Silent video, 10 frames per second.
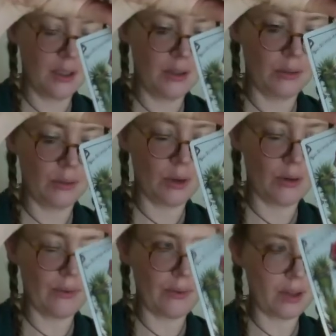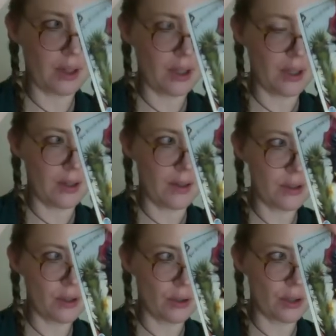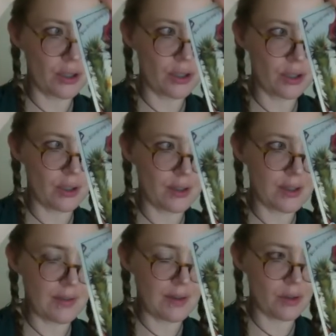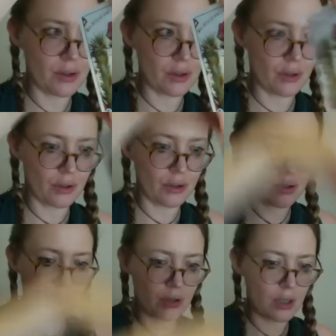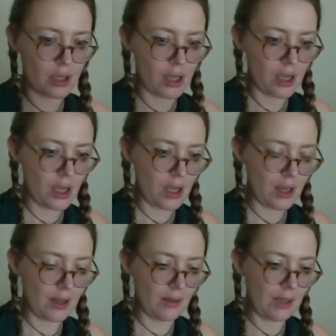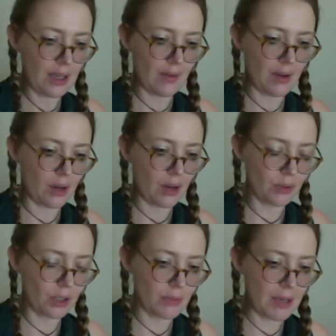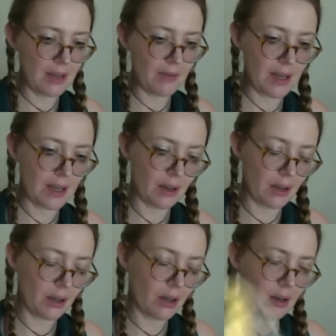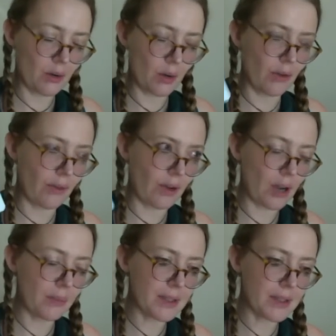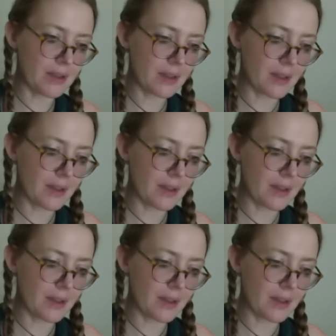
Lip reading: 2 of Swords, 7 of Swords, then we have outcome anyway, like a Queen of Cups.